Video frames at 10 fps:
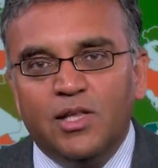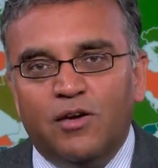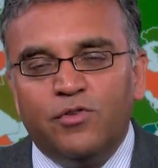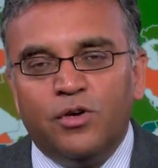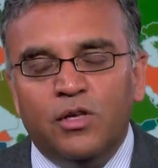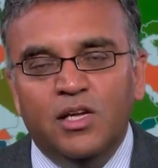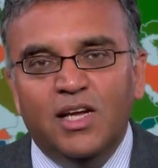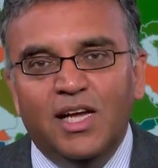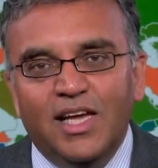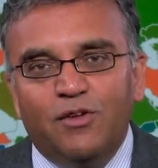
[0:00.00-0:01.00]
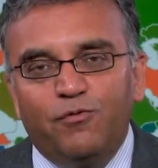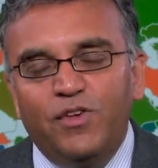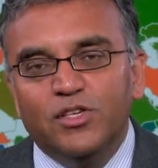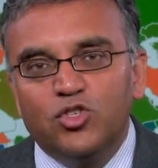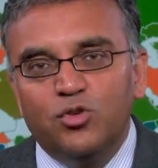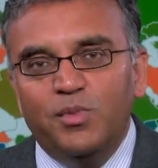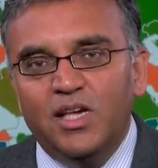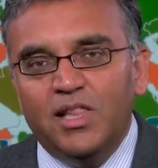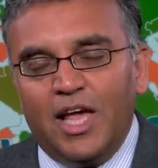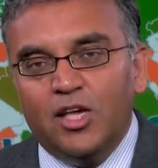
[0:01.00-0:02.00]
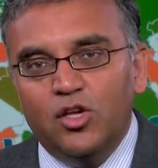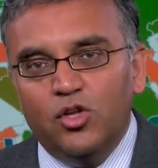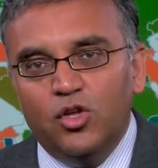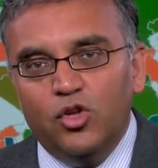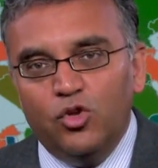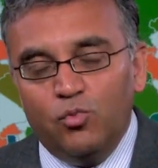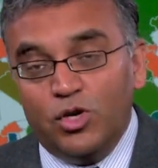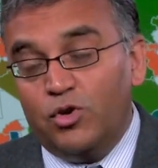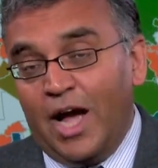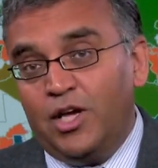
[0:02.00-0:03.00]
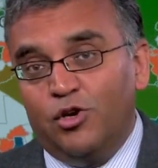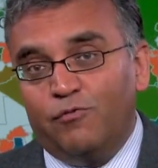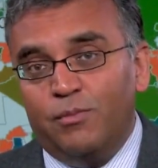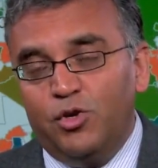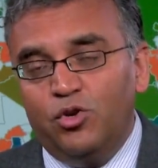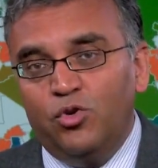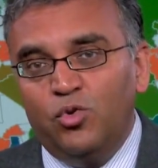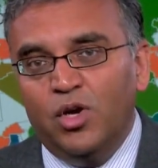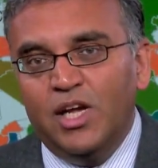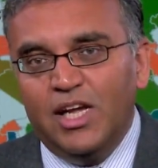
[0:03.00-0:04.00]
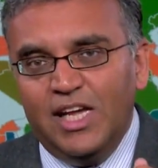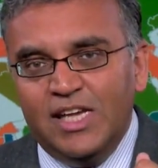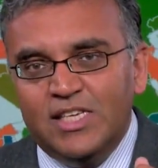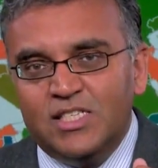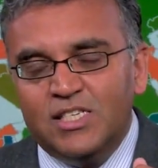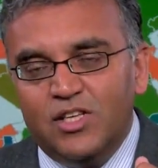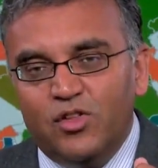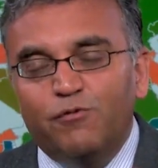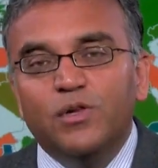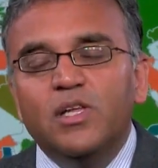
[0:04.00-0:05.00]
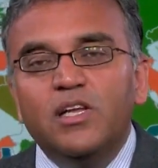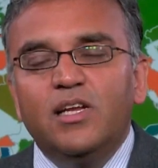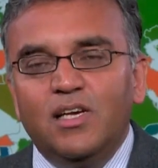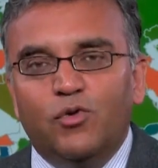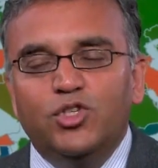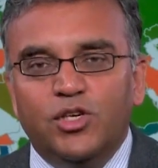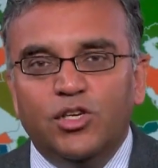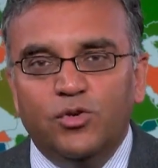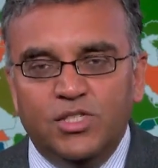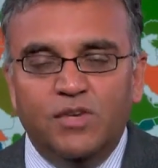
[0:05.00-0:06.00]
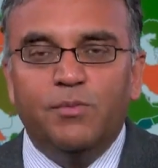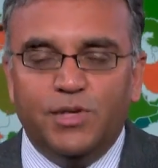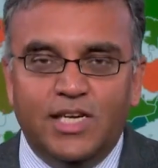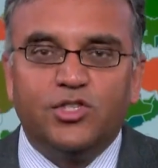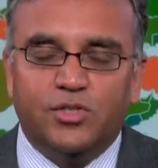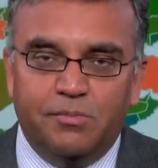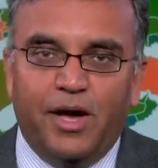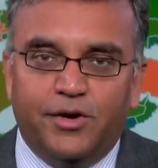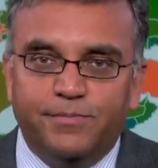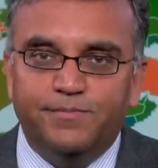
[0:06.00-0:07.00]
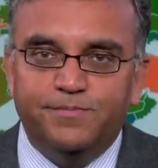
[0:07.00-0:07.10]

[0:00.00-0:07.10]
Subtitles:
level, it feels to me like what I hear from you is the validity of what you can do is even potentially better.